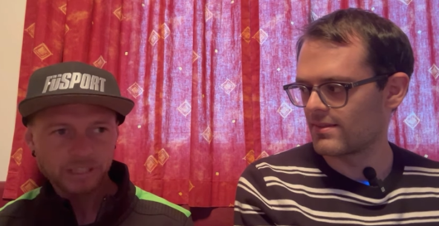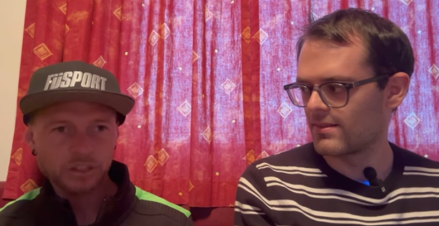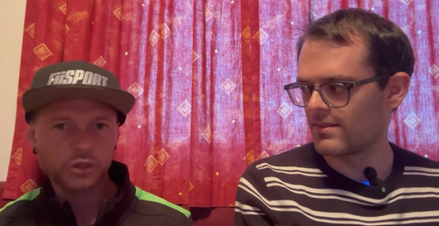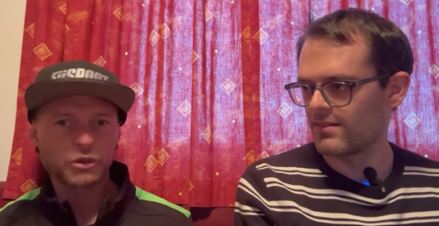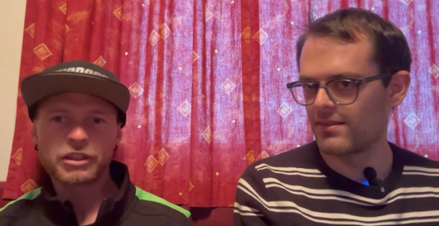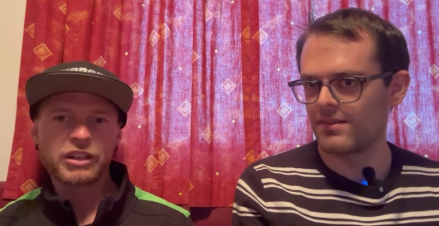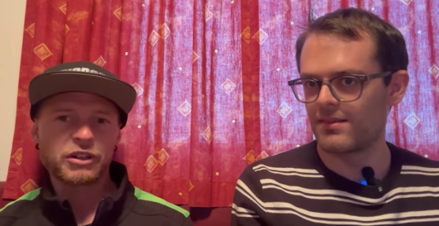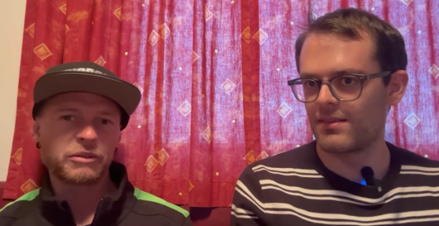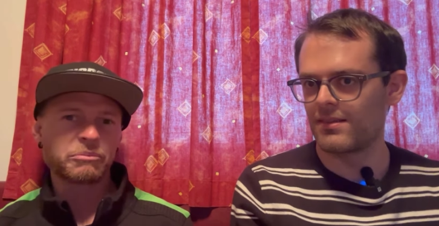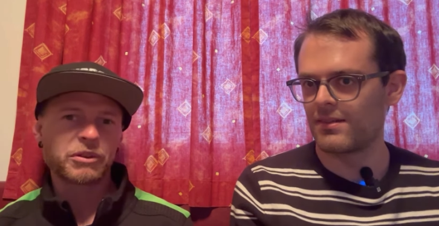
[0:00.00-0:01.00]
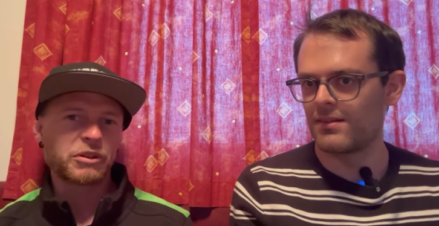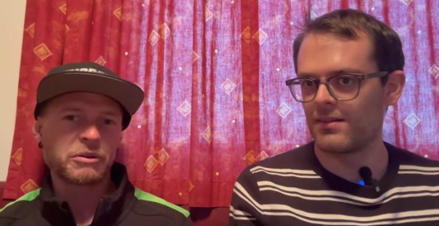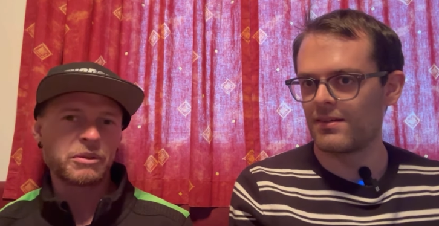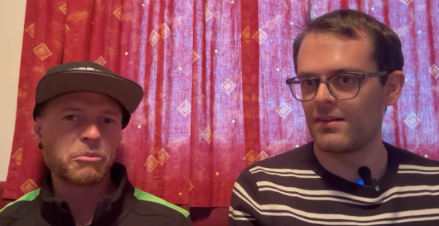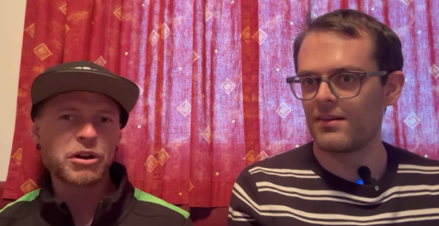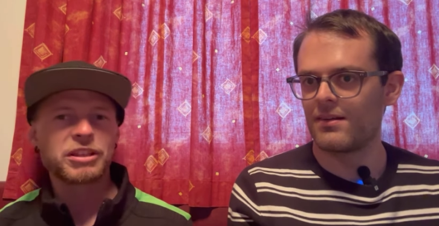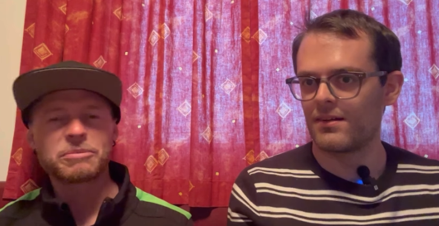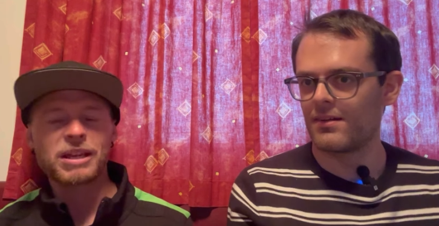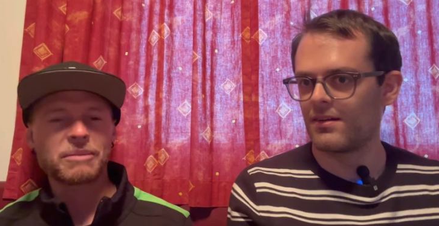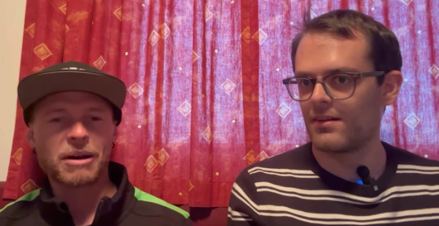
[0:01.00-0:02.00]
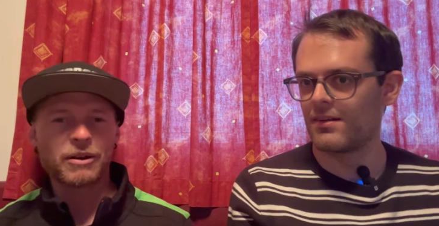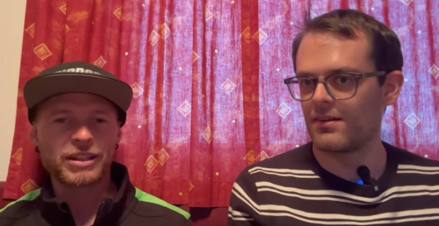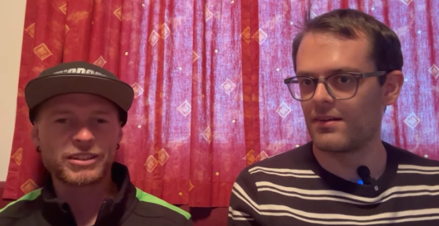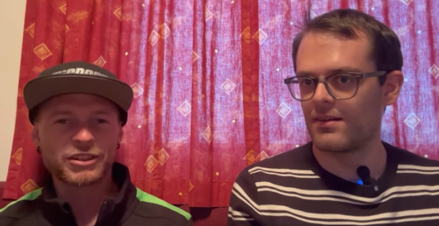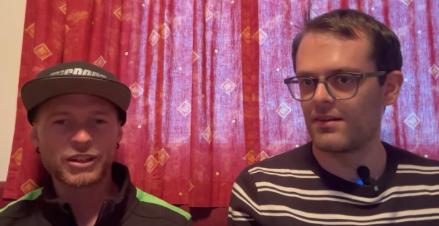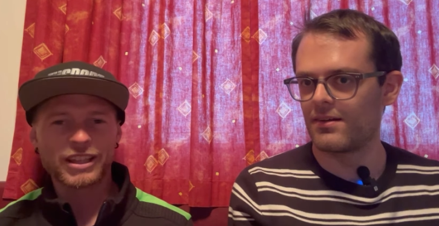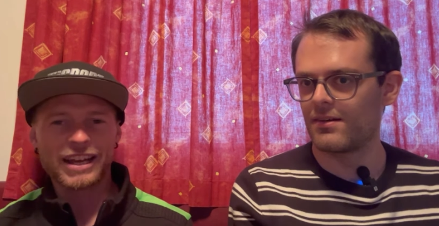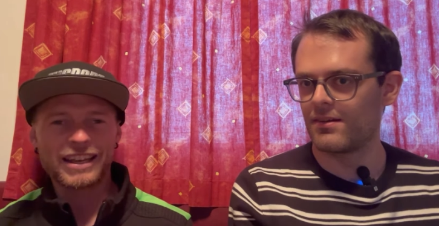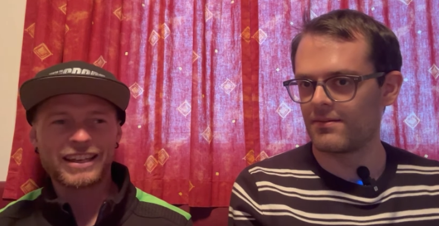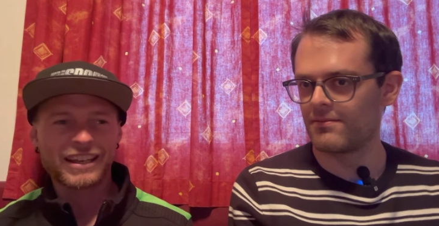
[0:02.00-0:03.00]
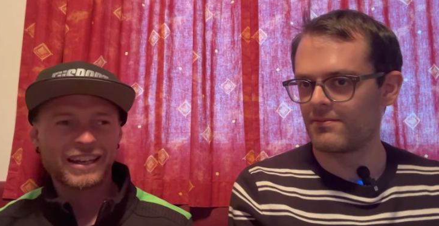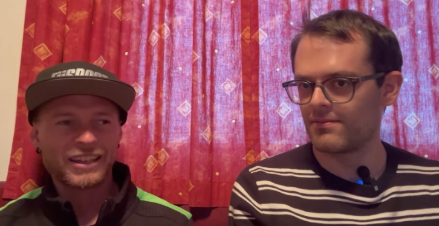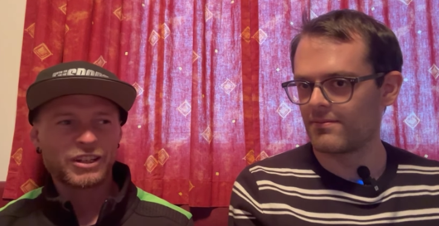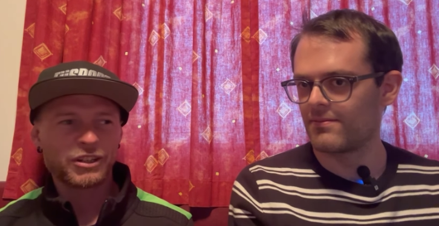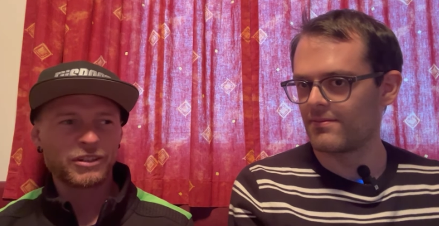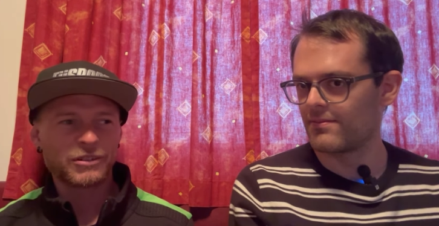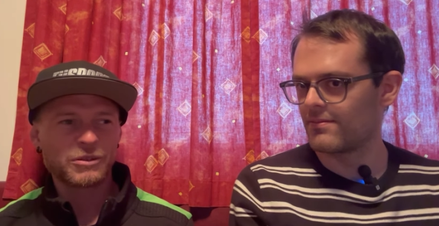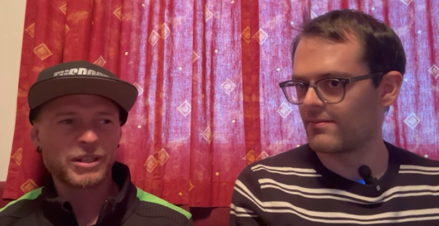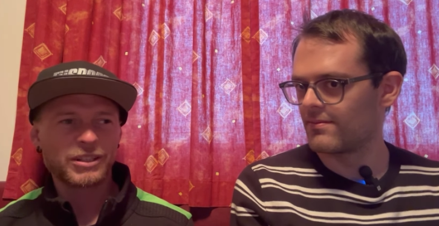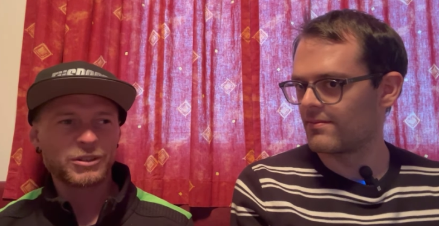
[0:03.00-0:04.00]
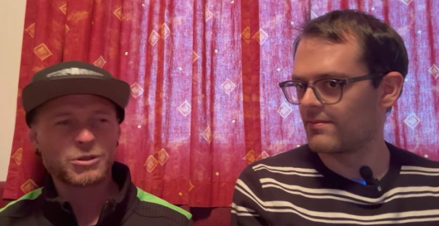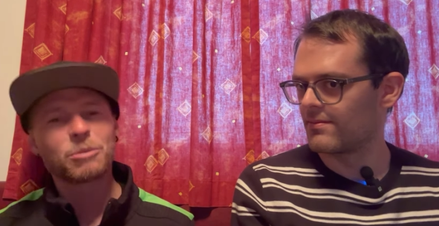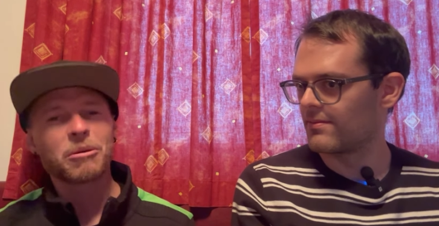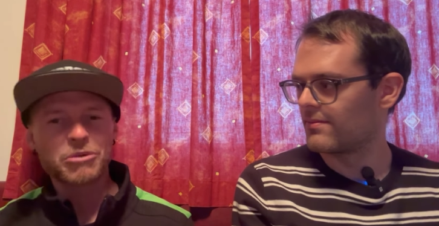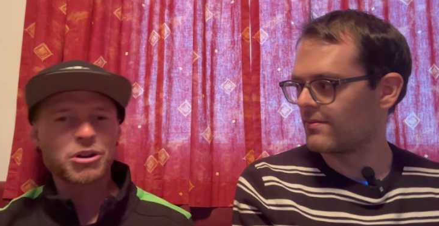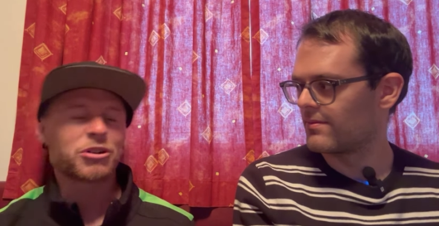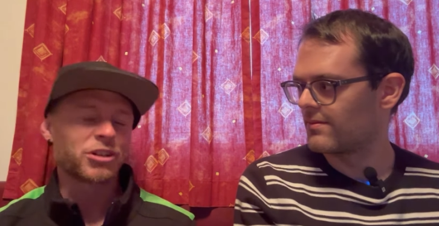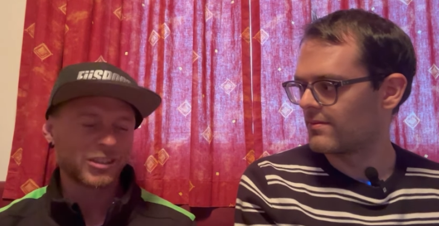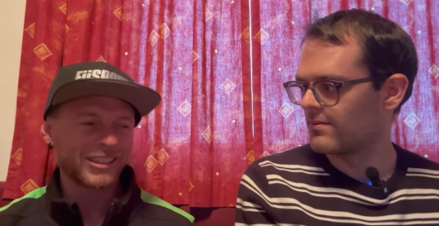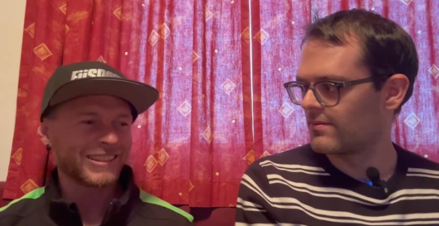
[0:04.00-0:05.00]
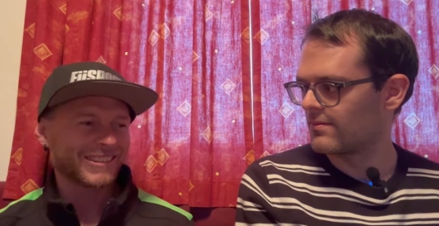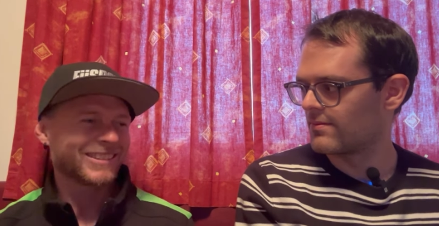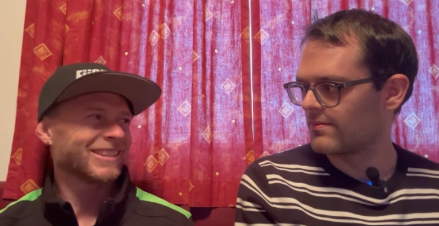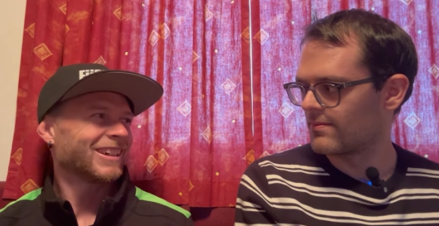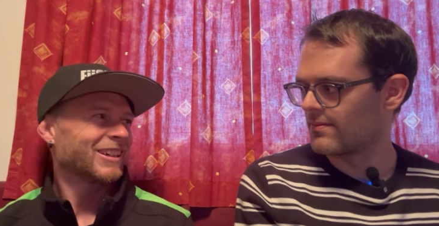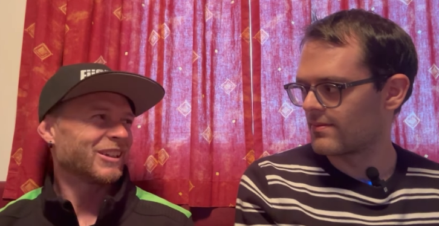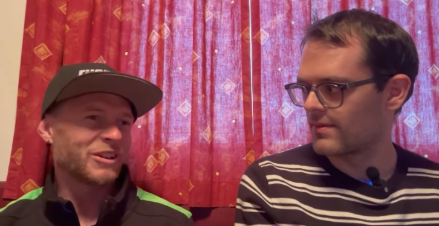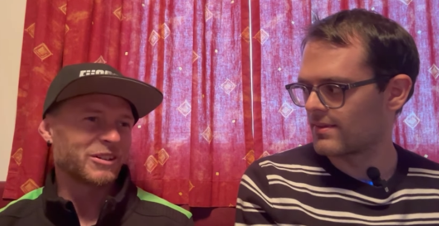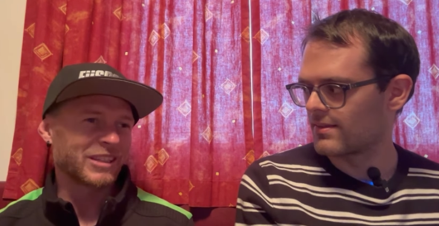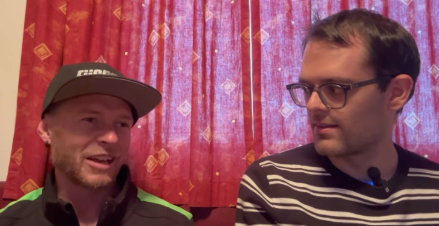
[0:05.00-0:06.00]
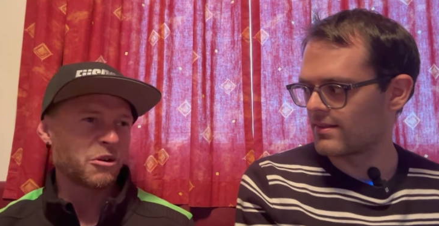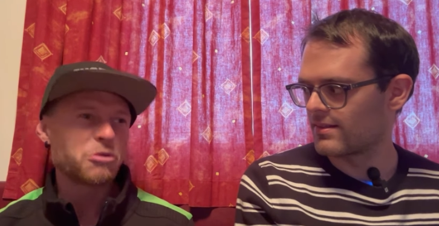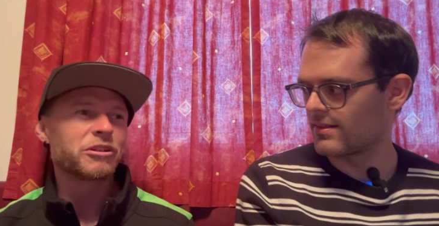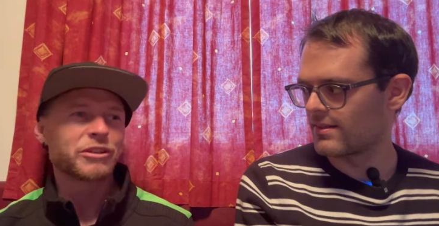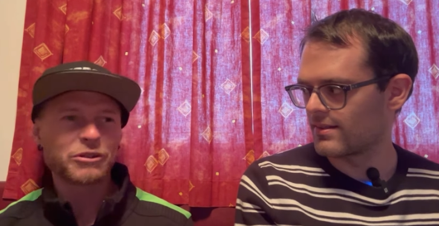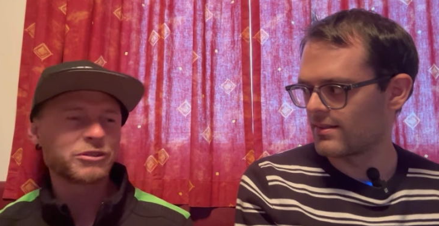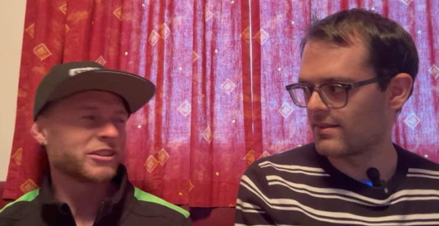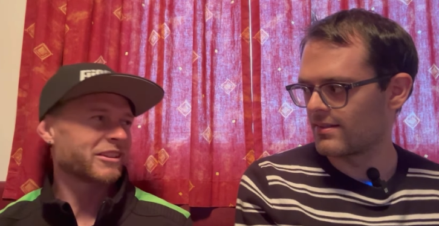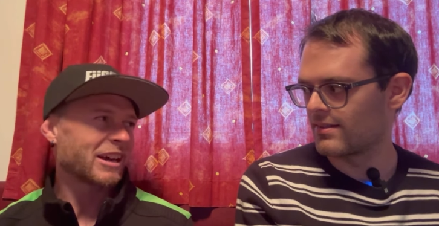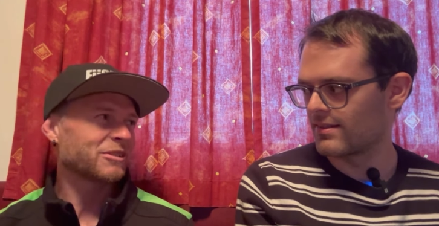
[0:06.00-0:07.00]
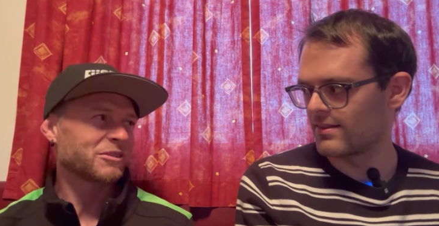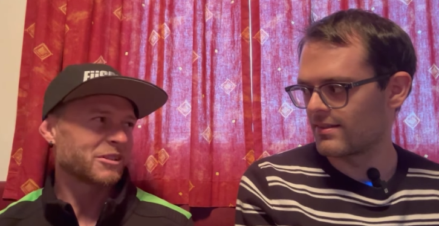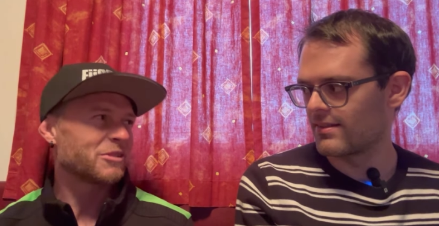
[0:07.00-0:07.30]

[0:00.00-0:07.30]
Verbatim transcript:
Speaker 1: because you know, the money I speak about, it's not like doing schoolboy motocross. It's, you know, it's like hundreds and hundreds of thousands of